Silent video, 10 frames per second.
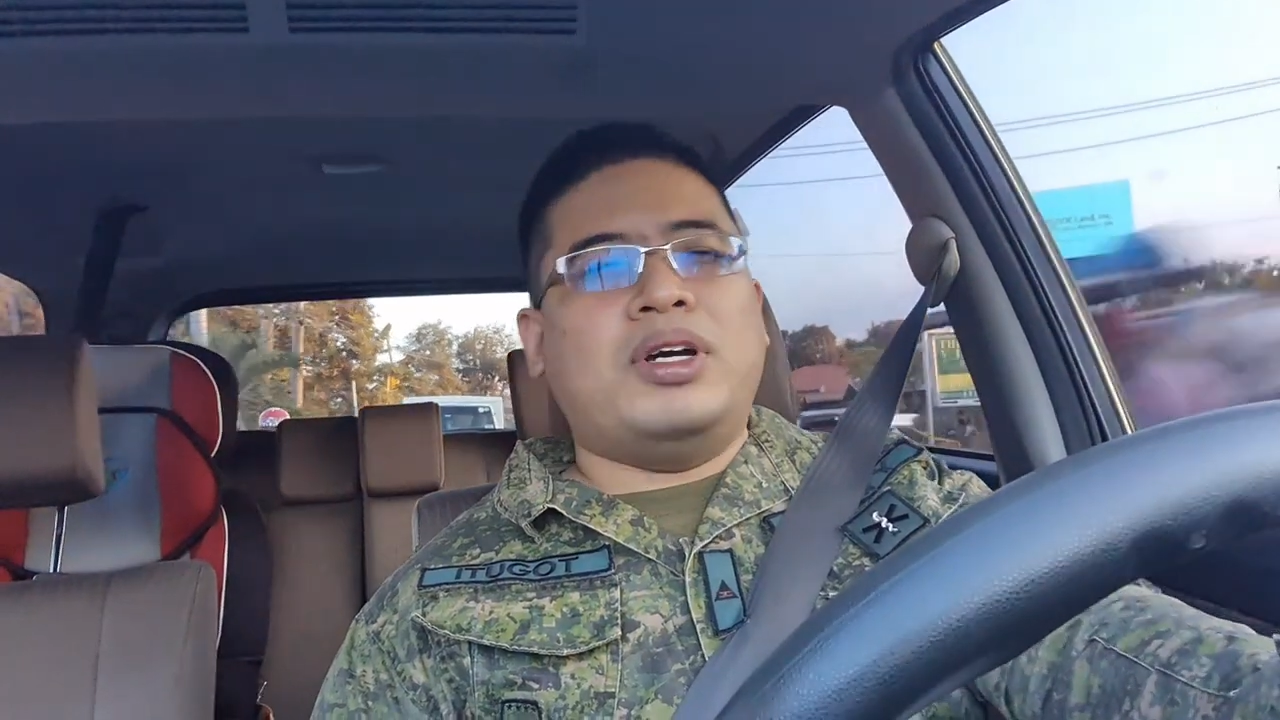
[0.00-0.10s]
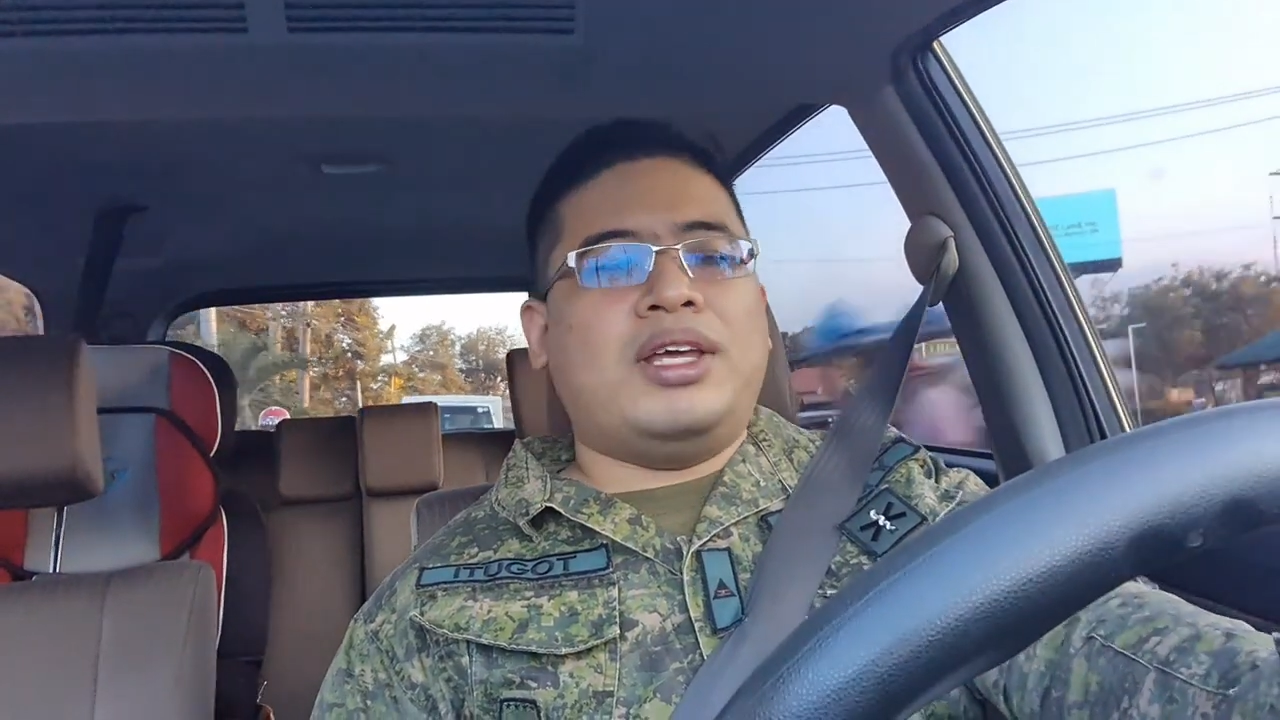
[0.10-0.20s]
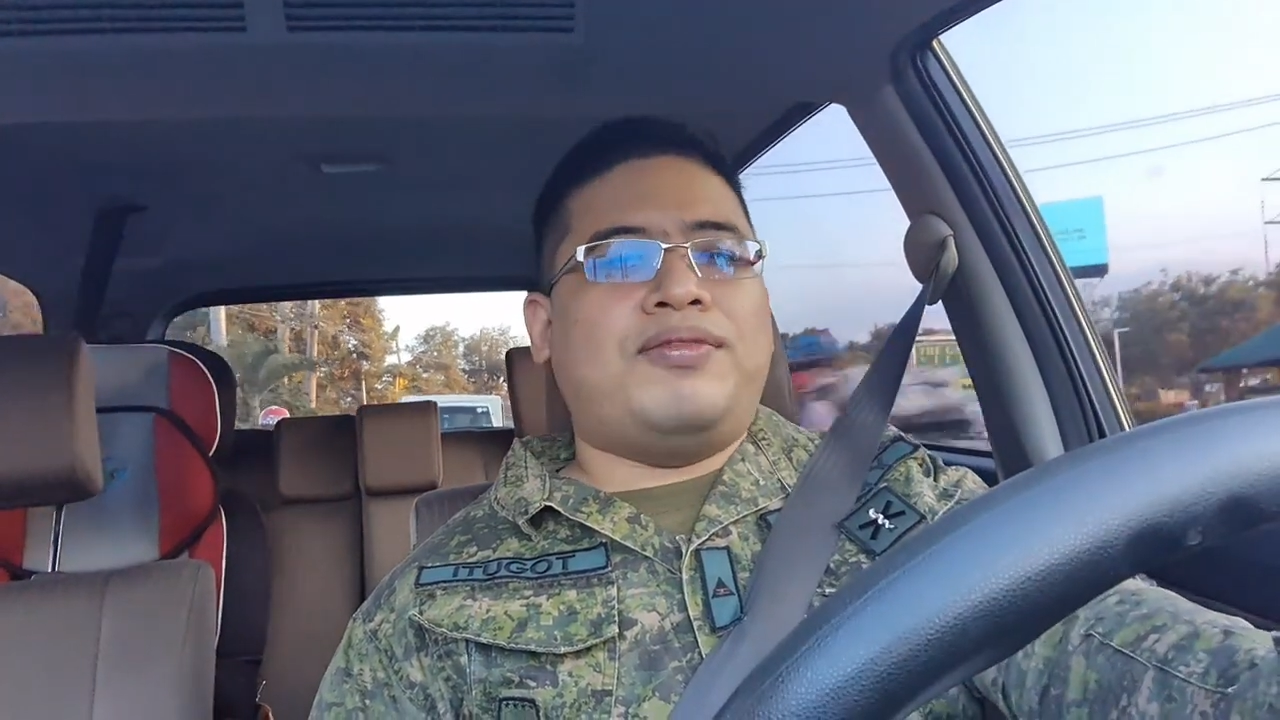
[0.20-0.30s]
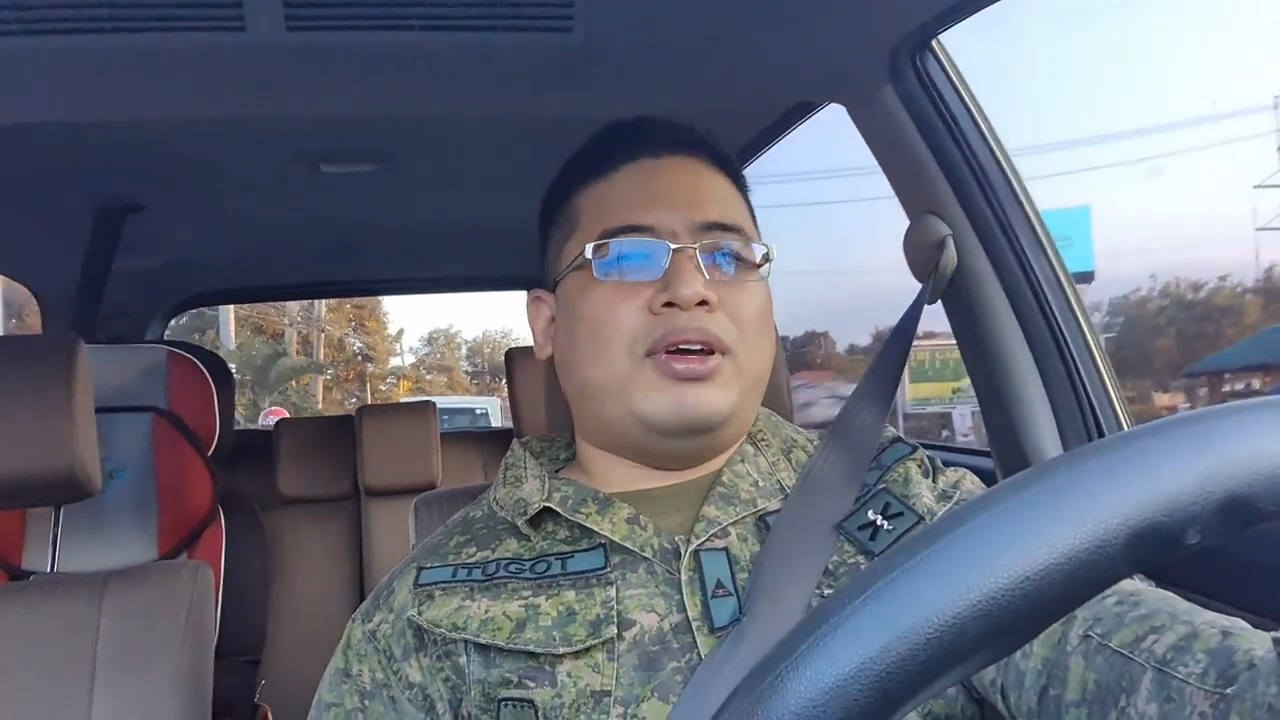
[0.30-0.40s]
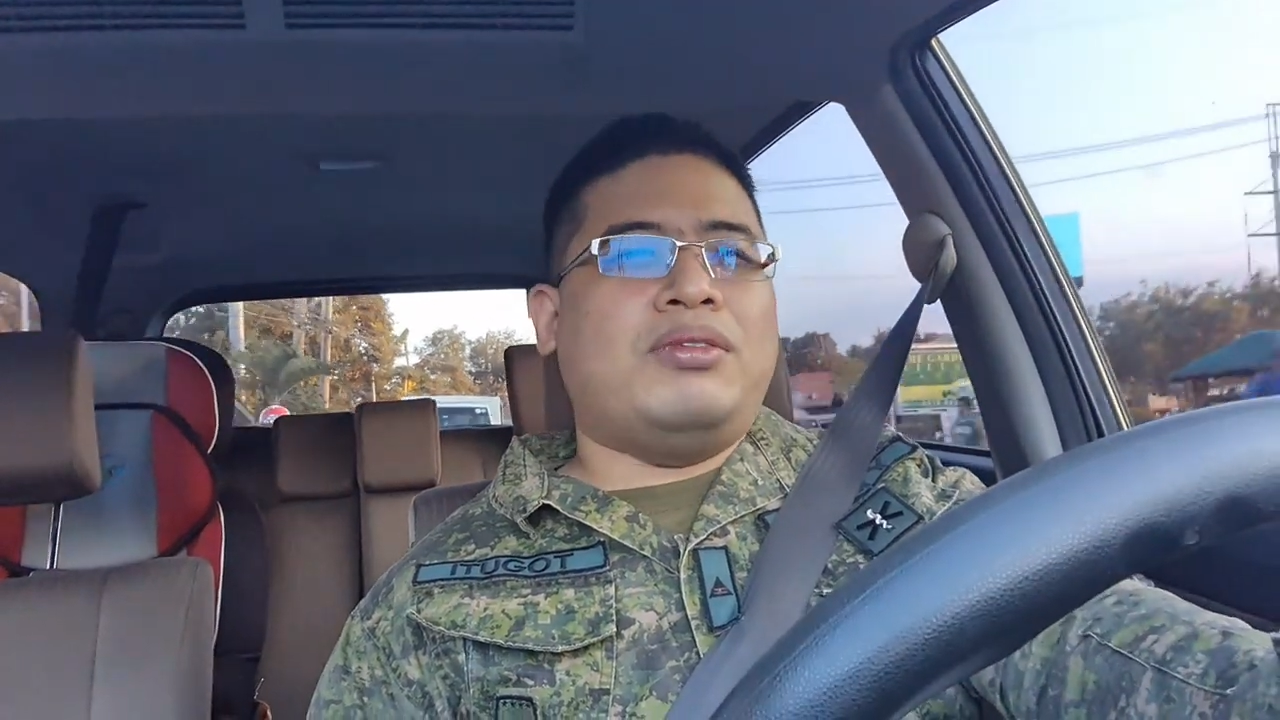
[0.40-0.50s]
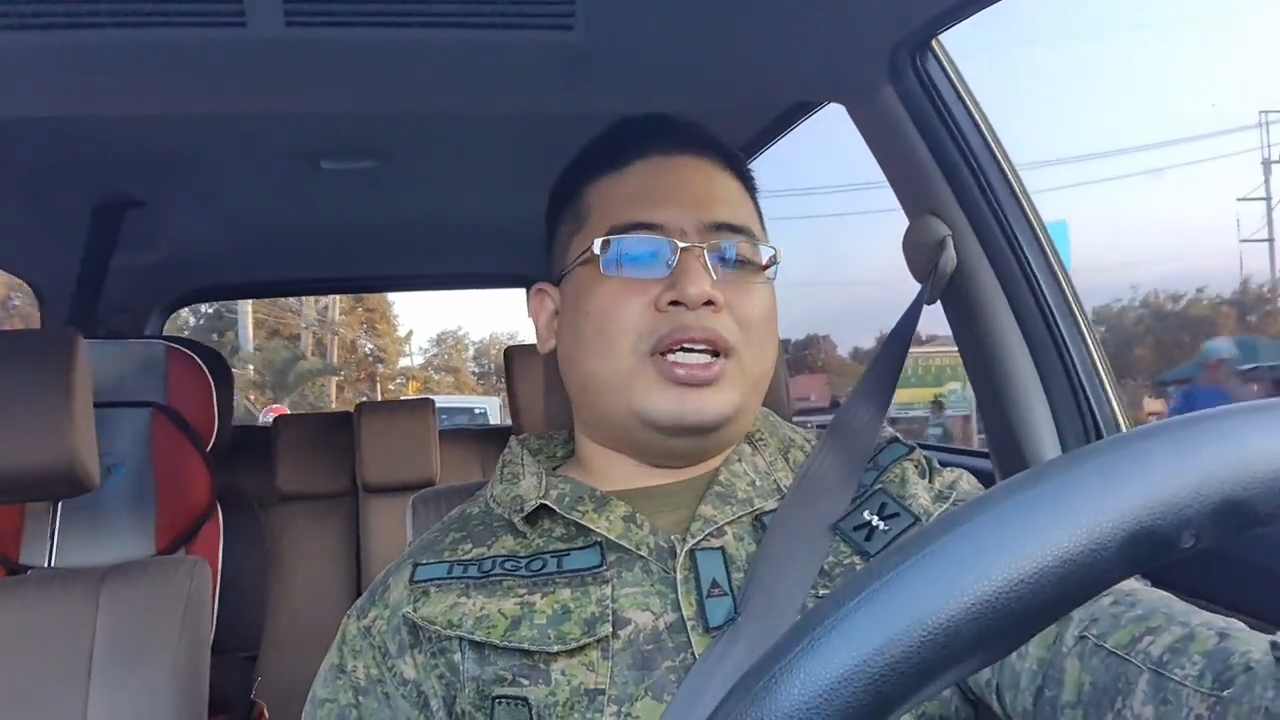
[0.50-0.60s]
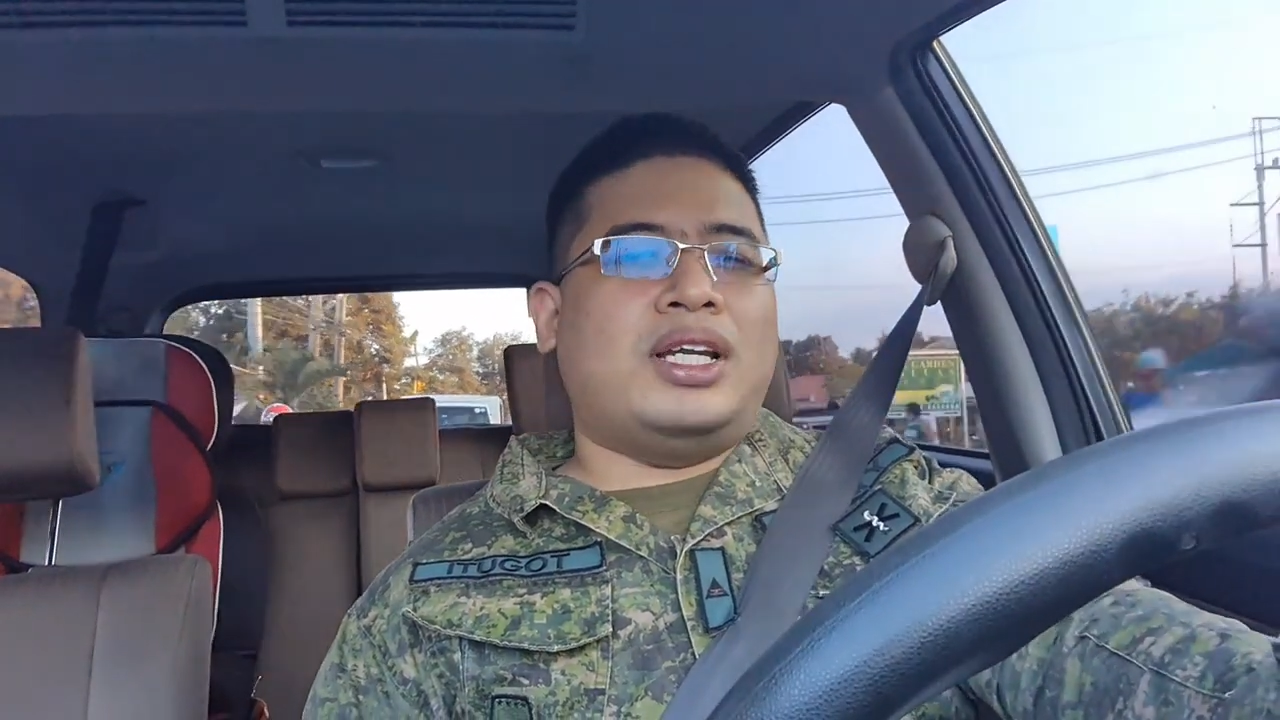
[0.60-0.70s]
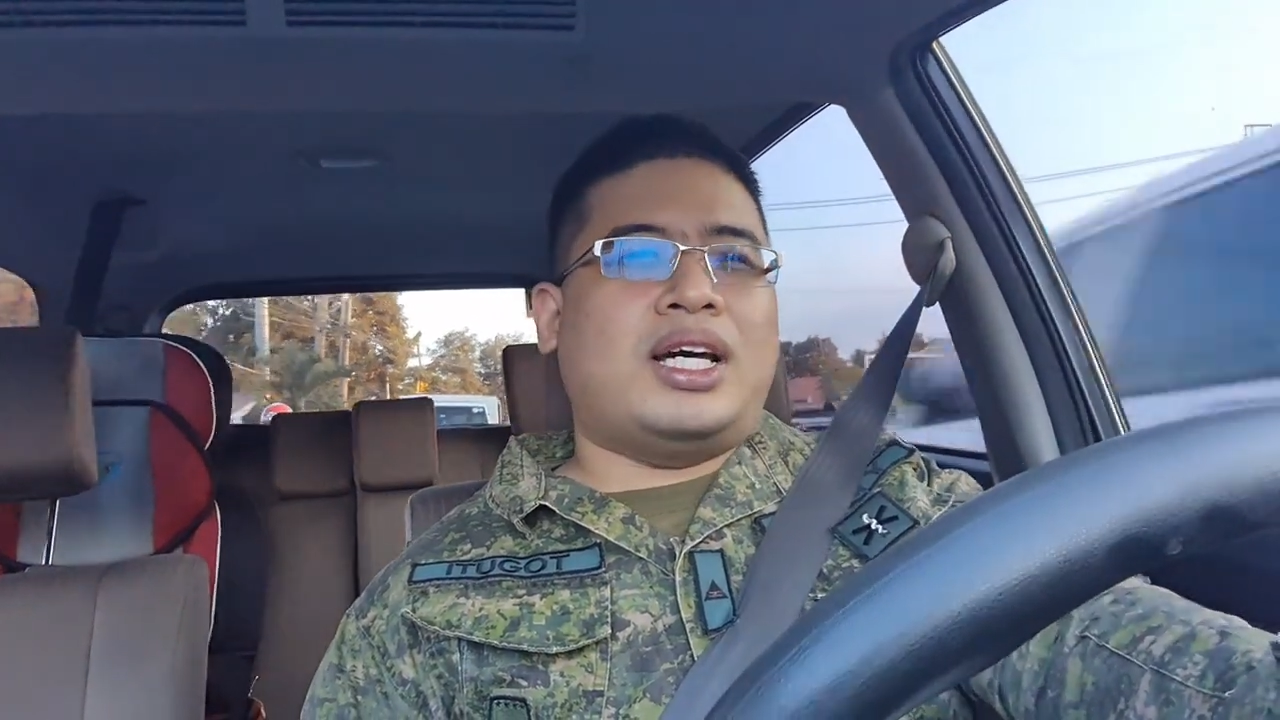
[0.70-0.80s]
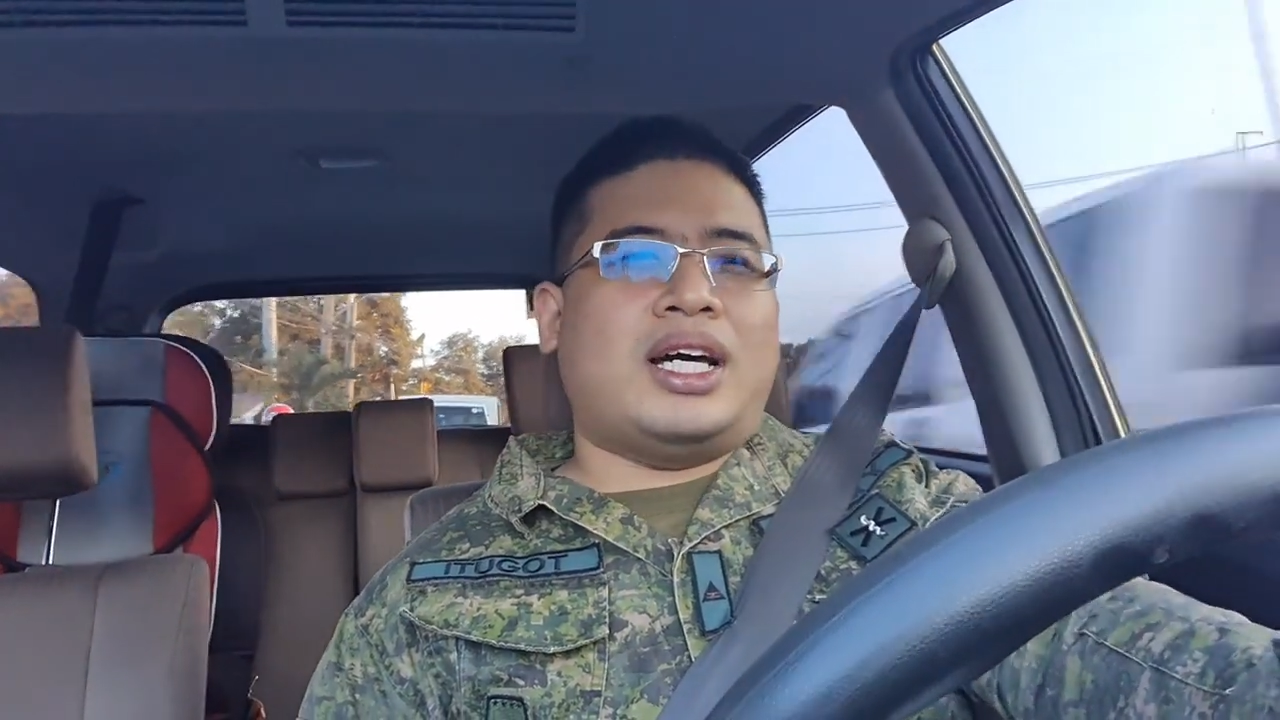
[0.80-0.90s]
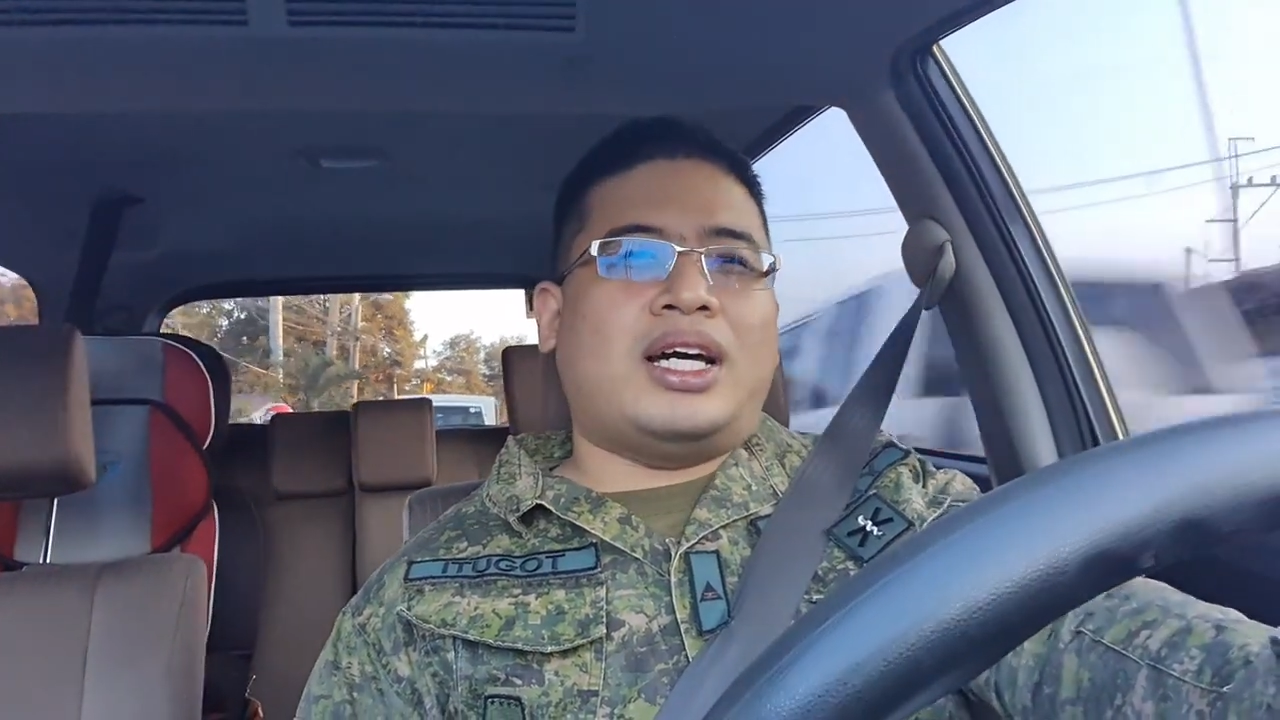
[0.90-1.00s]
if we will